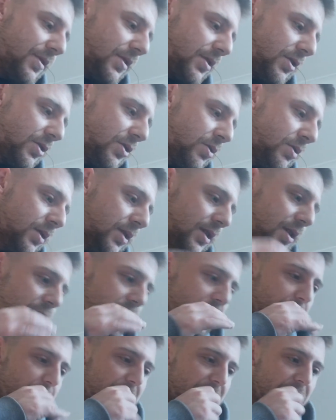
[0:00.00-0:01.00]
So
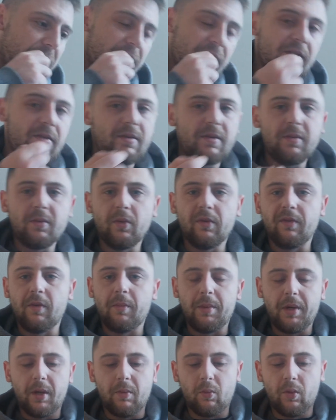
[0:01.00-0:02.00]
at the minute, with it
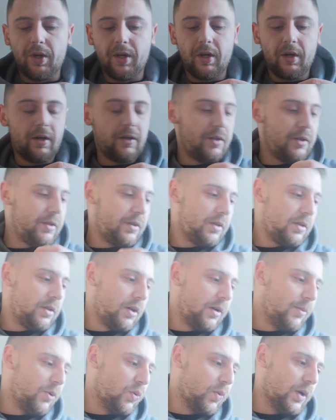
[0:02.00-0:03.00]
being winter,
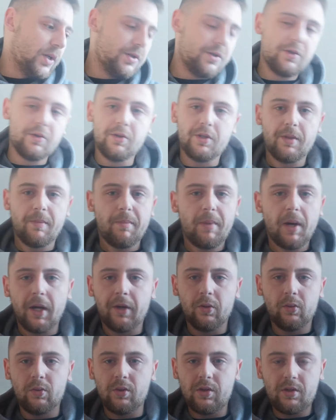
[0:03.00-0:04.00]
I'm always using
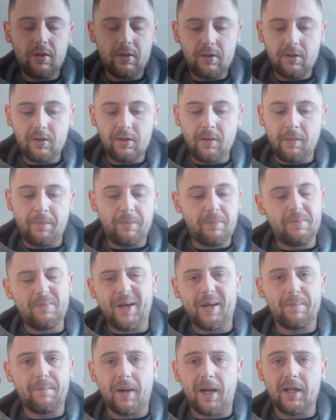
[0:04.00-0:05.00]
pennels,
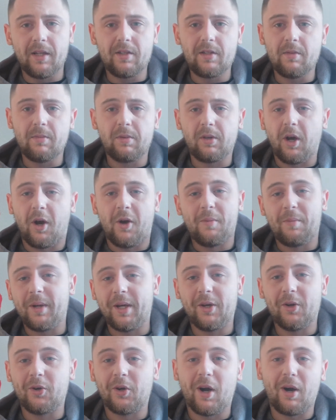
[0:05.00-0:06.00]
big baits, go
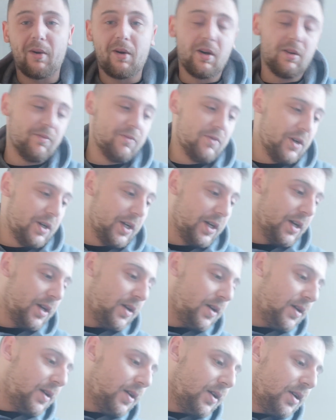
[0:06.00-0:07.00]
big or go home really.
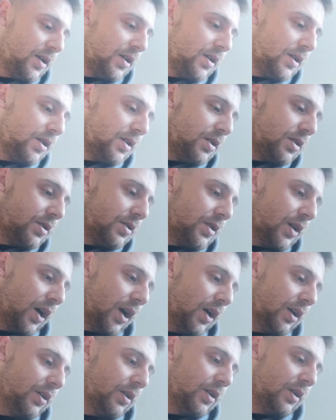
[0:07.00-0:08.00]

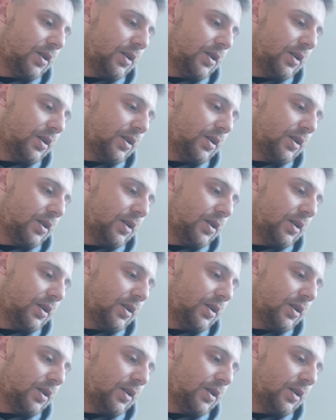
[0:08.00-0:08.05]
So at